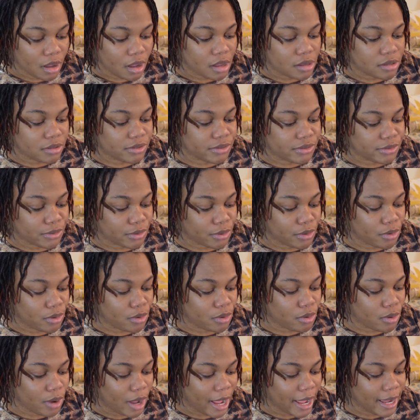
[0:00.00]

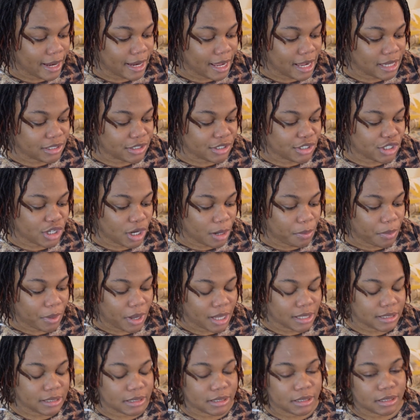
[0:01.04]
so I like to shop
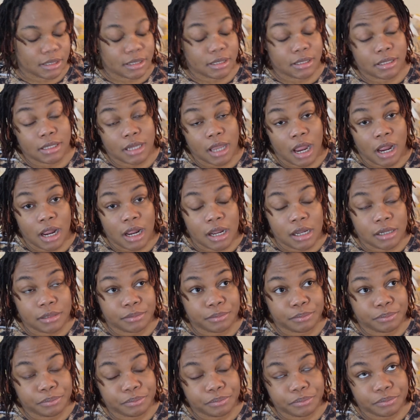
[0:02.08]
at
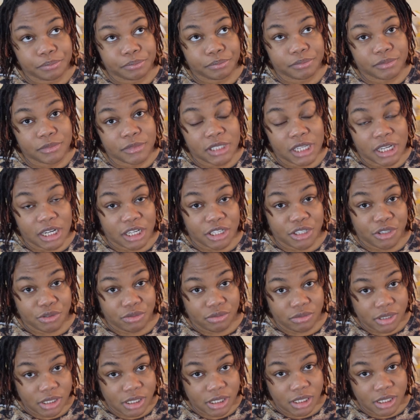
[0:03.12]
Dollar
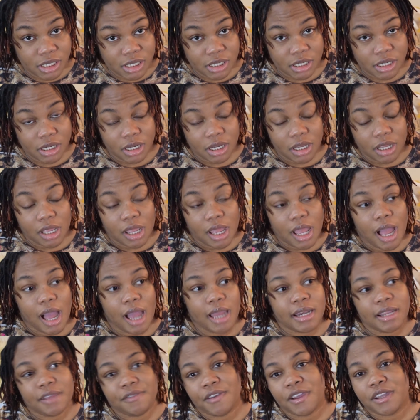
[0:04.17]
Tree,
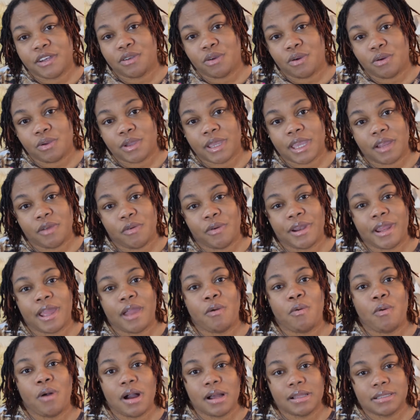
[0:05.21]
and if I don't get what I
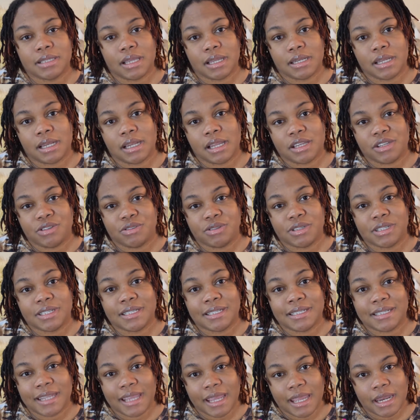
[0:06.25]
want at Dollar Tree,
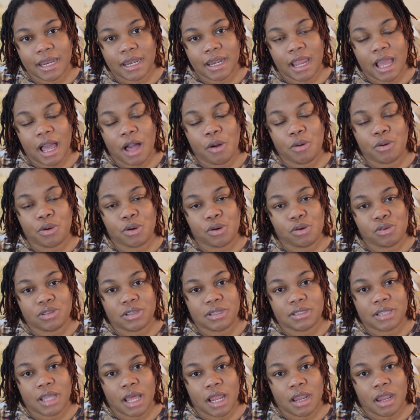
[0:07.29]
then I'll go to
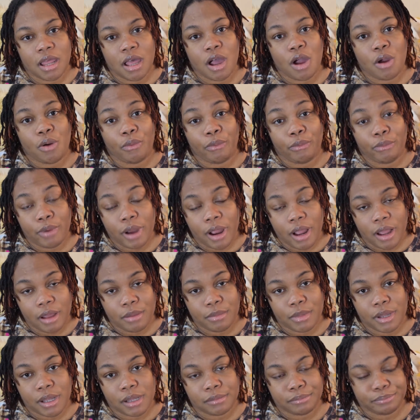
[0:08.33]

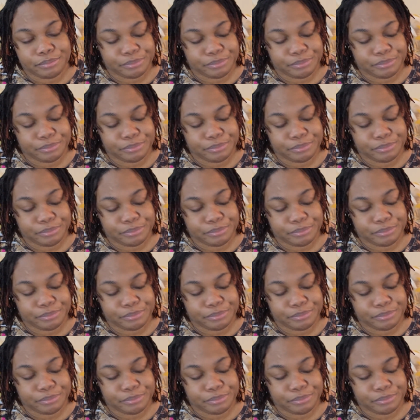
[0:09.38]
Dollarama.